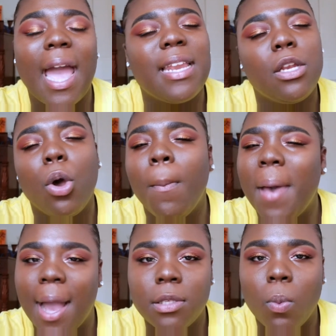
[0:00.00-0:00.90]
I need to go
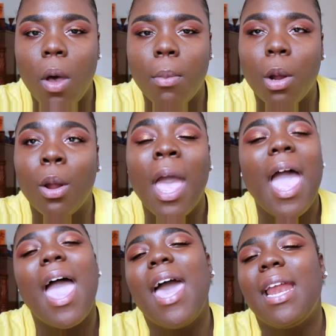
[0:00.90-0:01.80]
back to Walmart
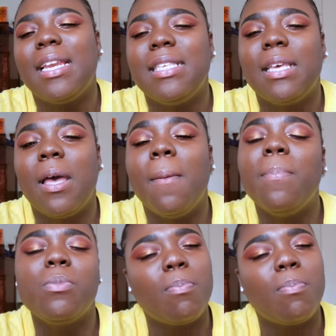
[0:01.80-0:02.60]
and I need to